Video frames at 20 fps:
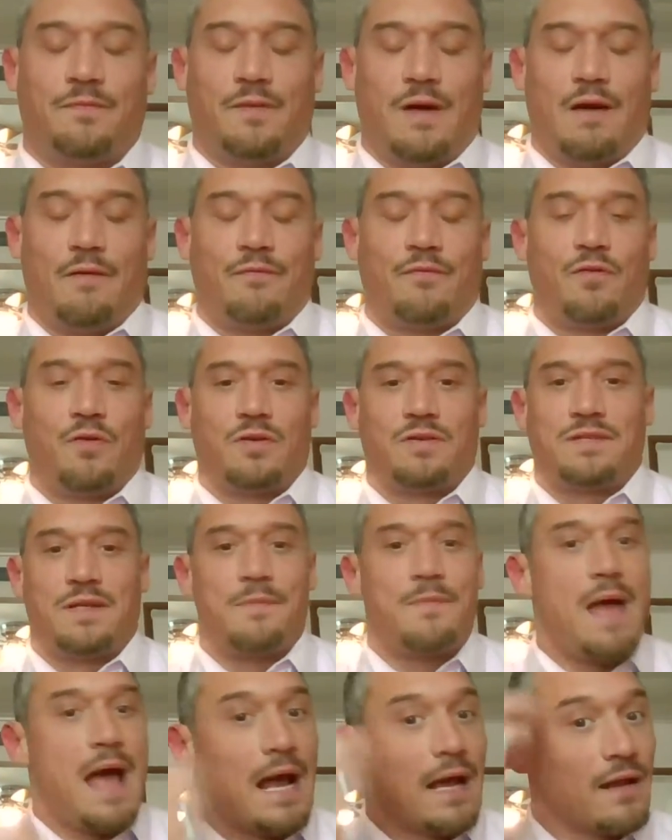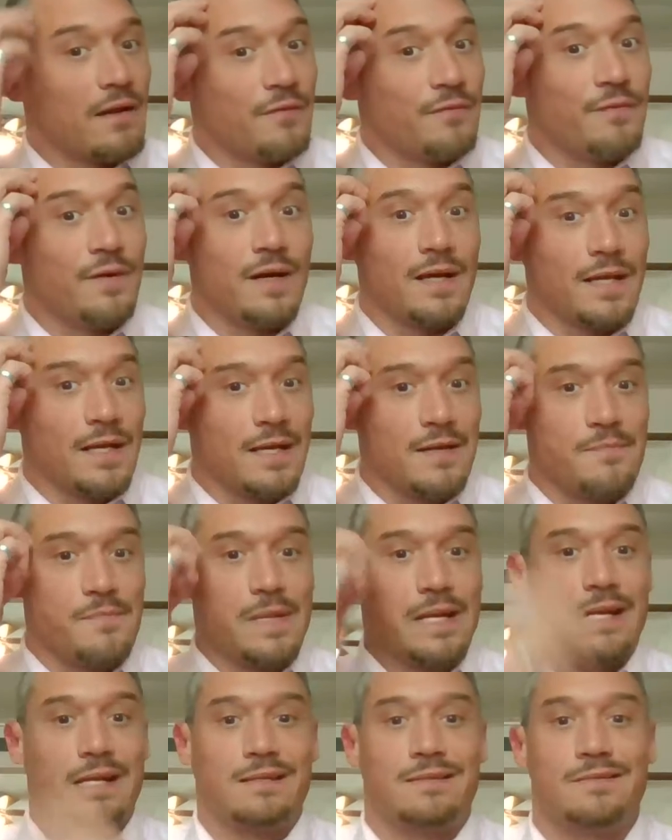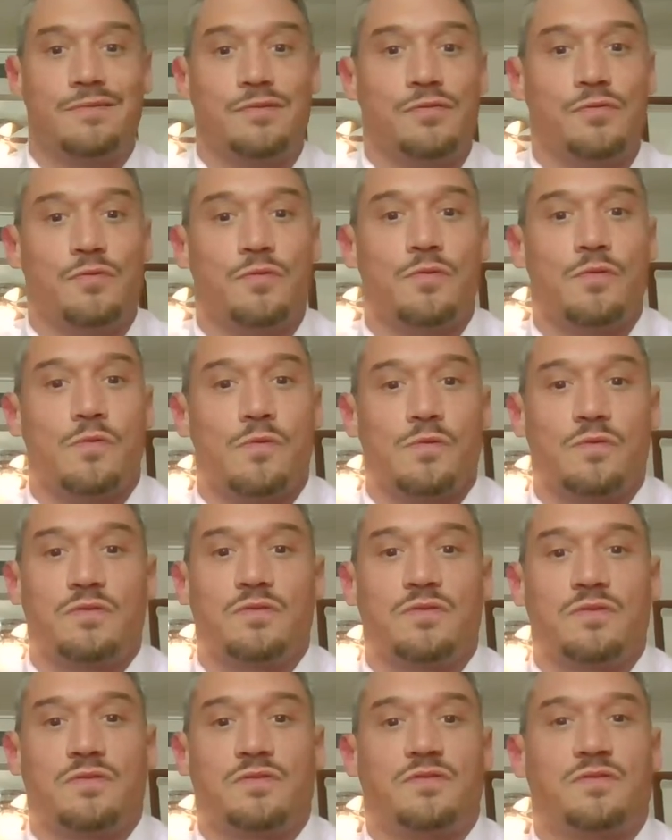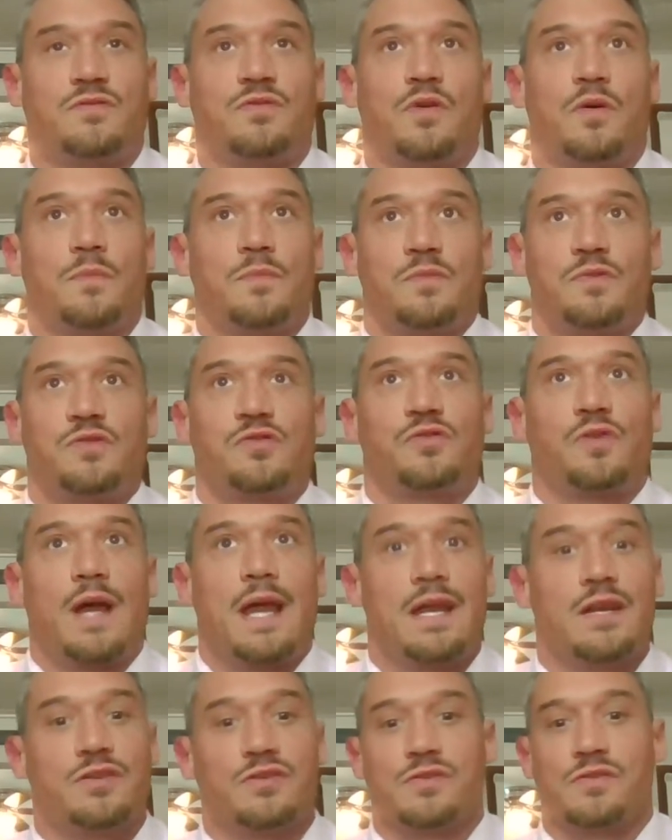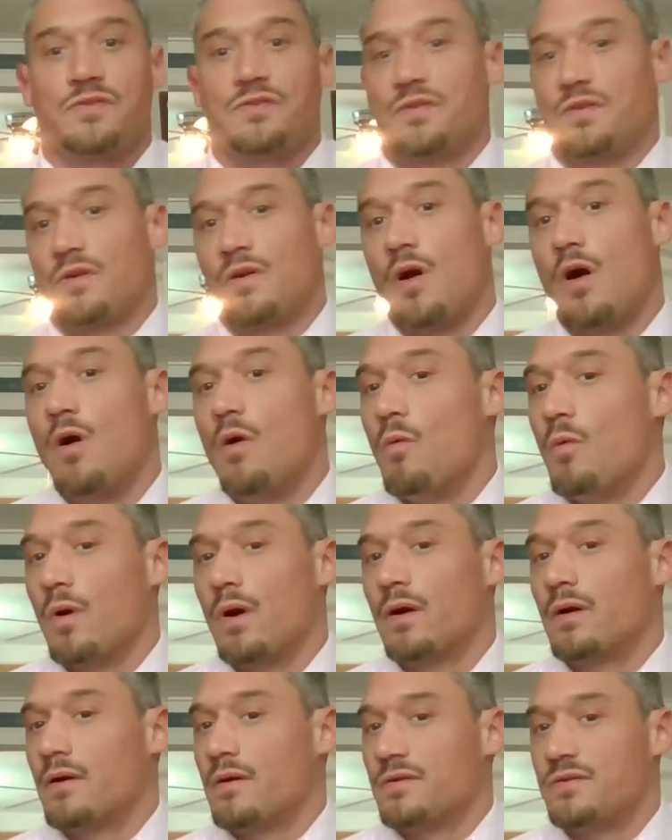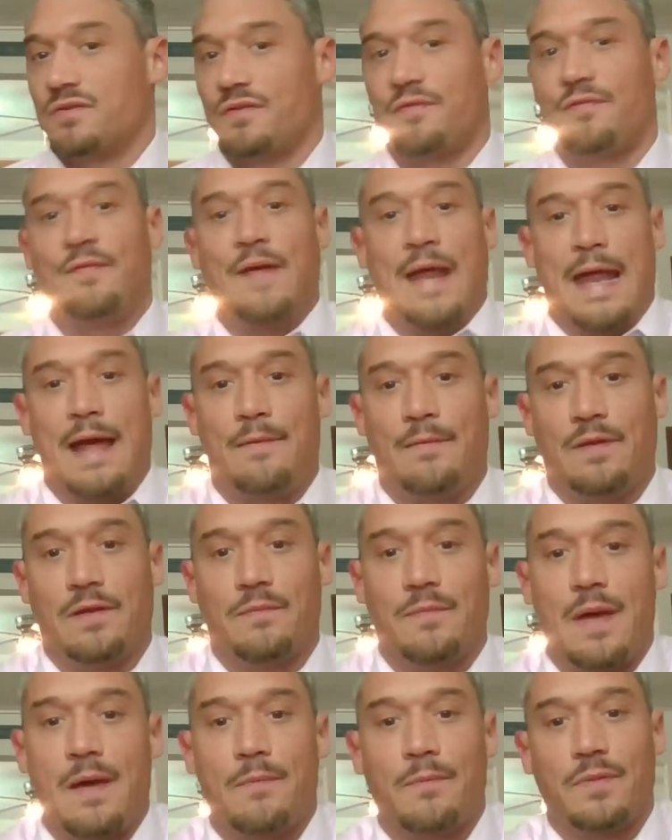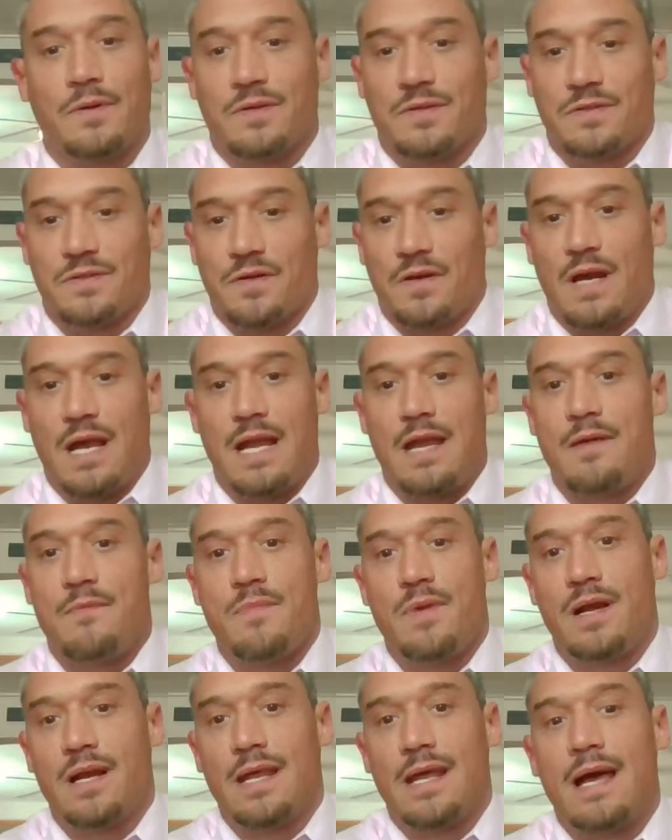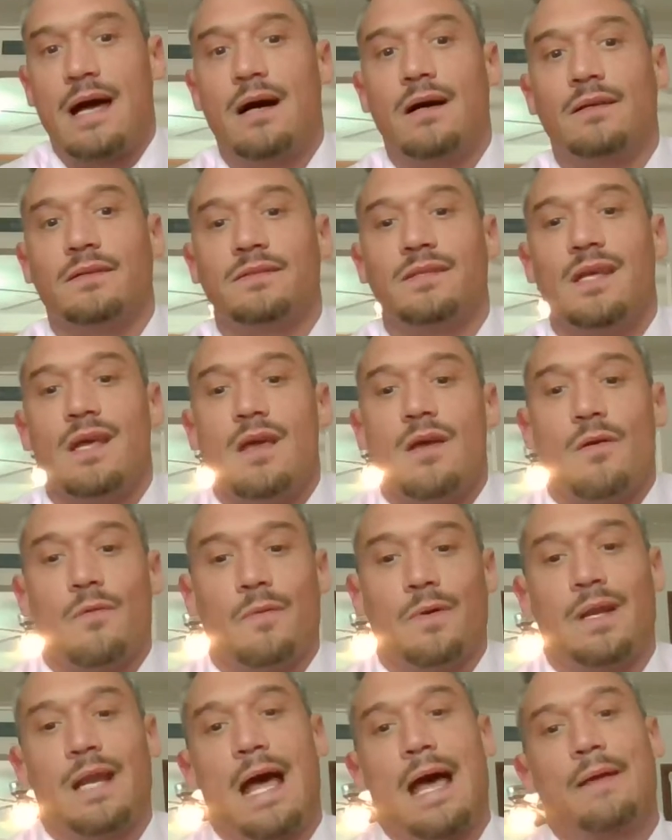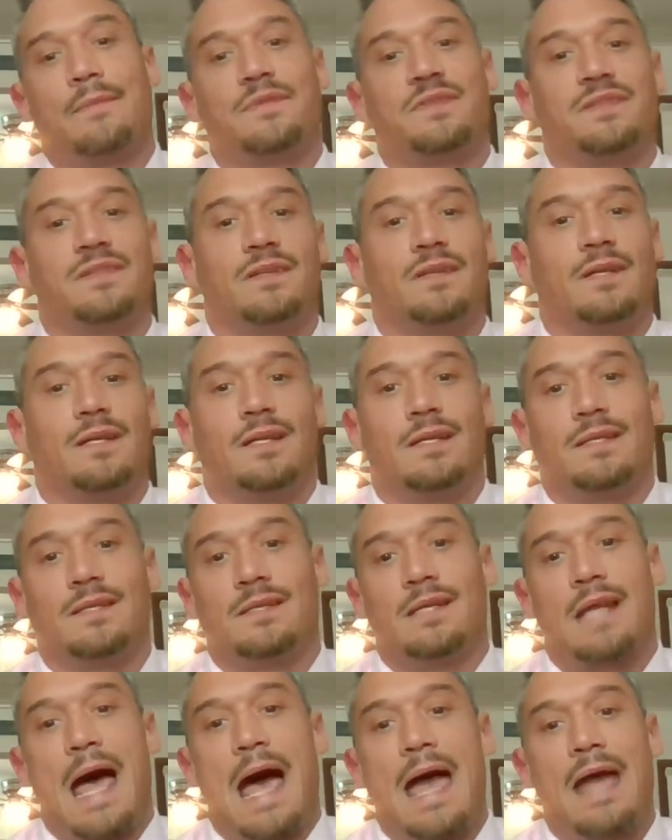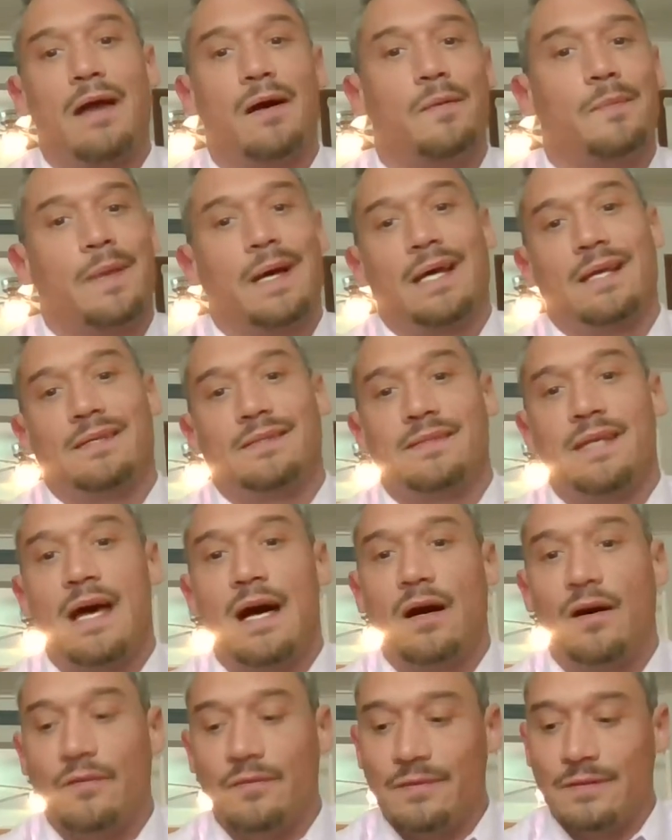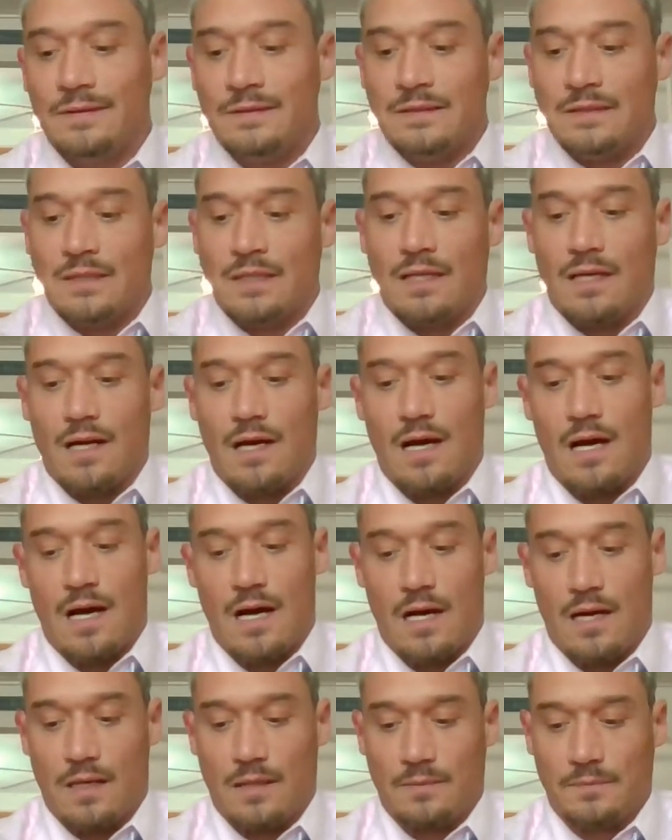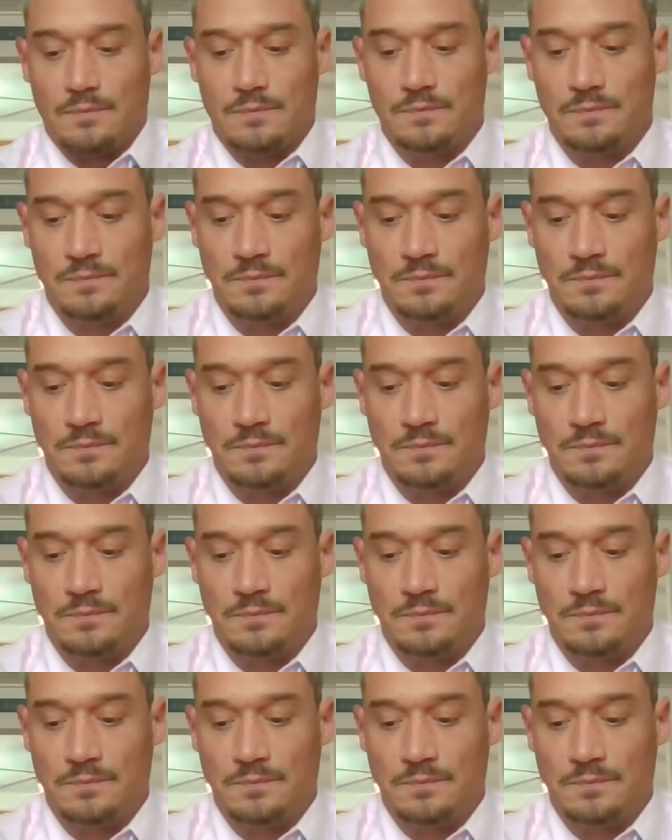of course I'm not gonna fucking admit it to some strangers or coworkers or family members or anybody else when I'm still in denial myself. Um,